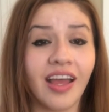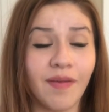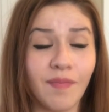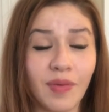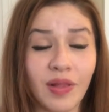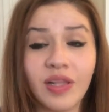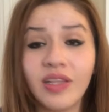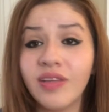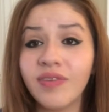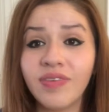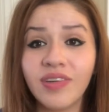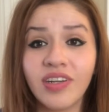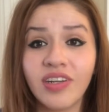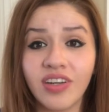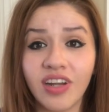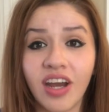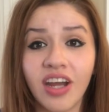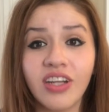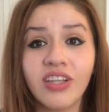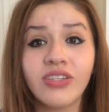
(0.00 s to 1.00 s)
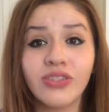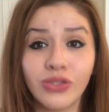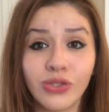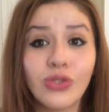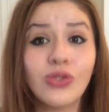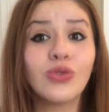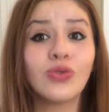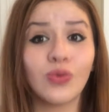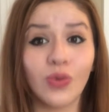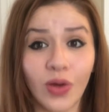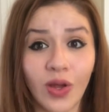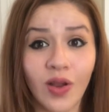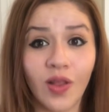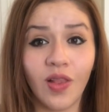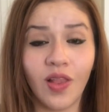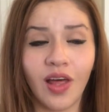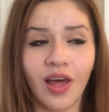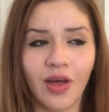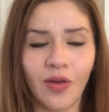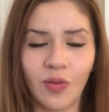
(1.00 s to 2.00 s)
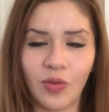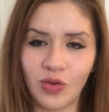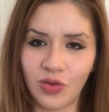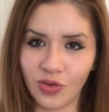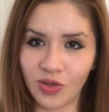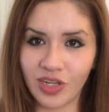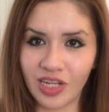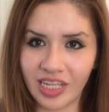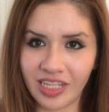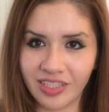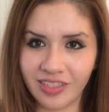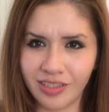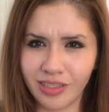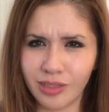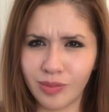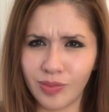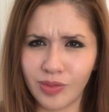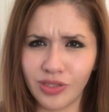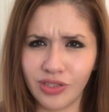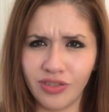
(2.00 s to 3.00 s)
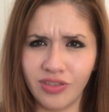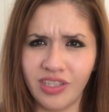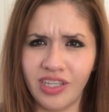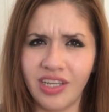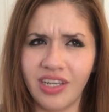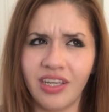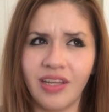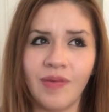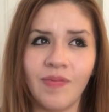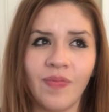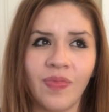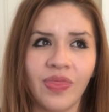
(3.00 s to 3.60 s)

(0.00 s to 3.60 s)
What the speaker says: Believe it or not, you sweat a lot when you're dancing, especially